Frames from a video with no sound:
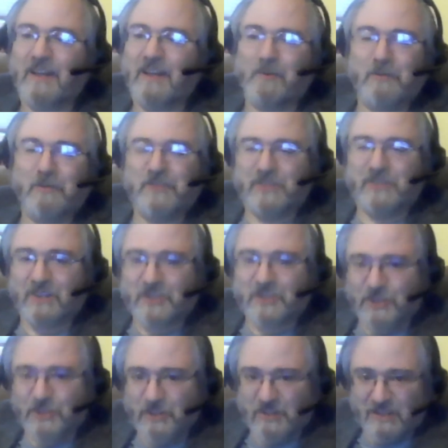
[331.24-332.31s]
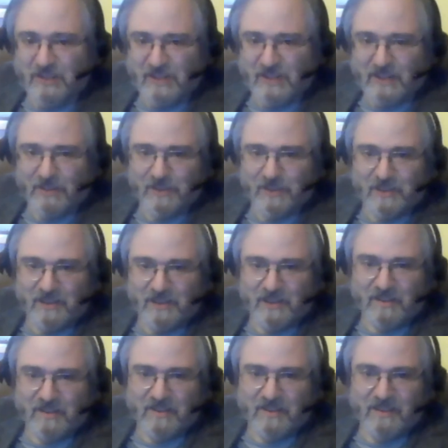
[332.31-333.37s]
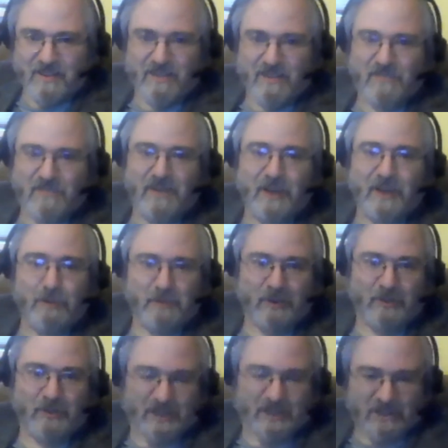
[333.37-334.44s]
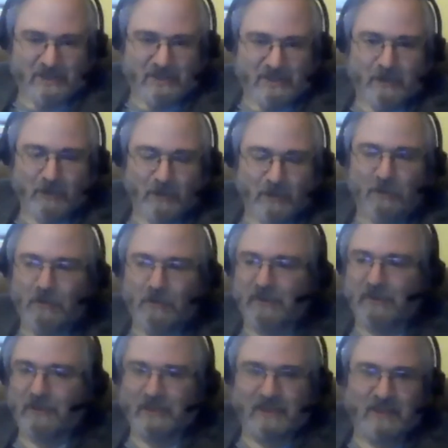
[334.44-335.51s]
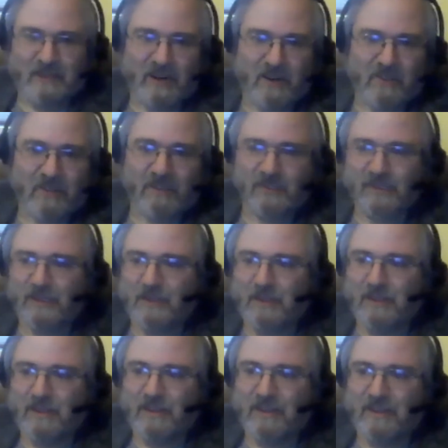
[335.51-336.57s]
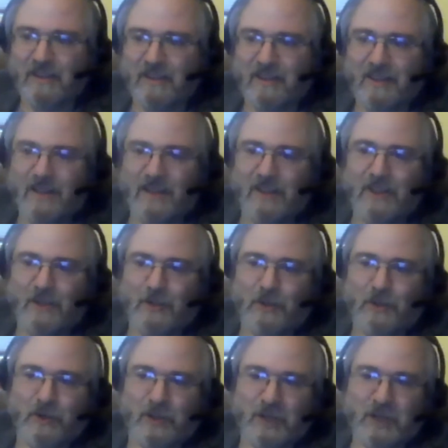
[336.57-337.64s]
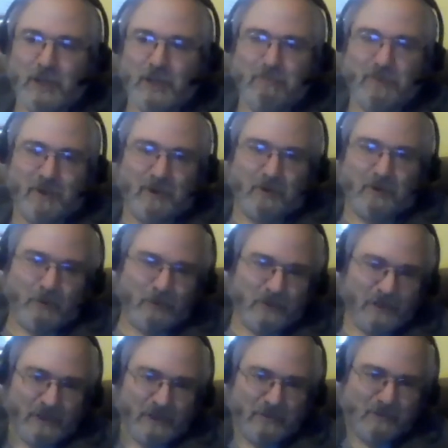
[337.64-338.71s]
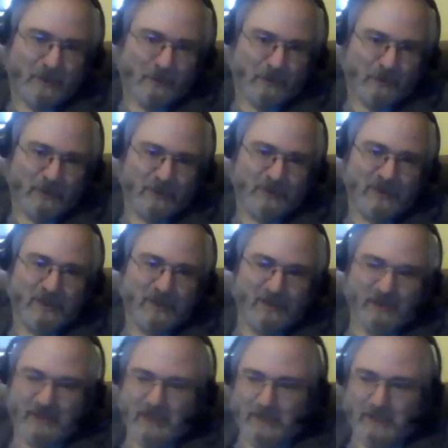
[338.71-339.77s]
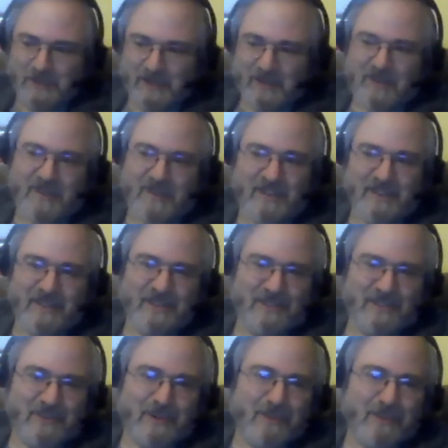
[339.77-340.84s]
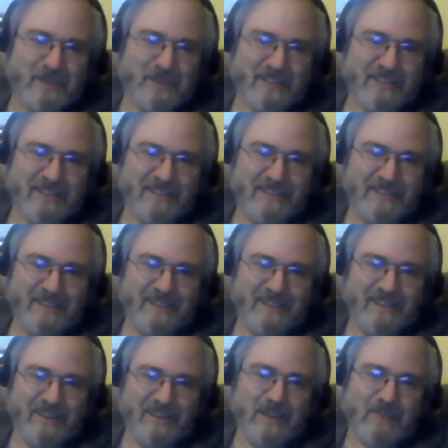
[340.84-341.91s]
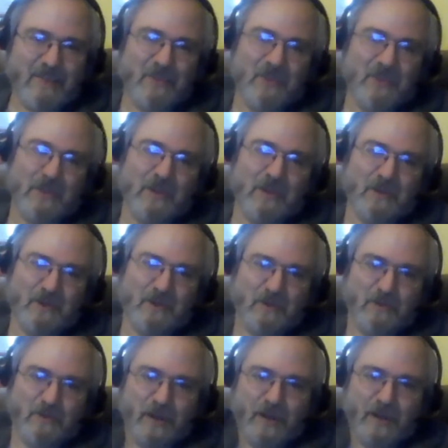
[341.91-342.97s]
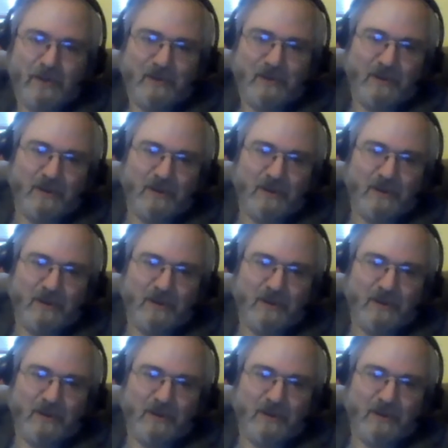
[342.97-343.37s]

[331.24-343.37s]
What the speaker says: Well, if you start shutting down the conveyor belt, as it's colloquially called, you're going to keep the cold in the polar, and you're going to keep the hot in the tropics. You can have a greater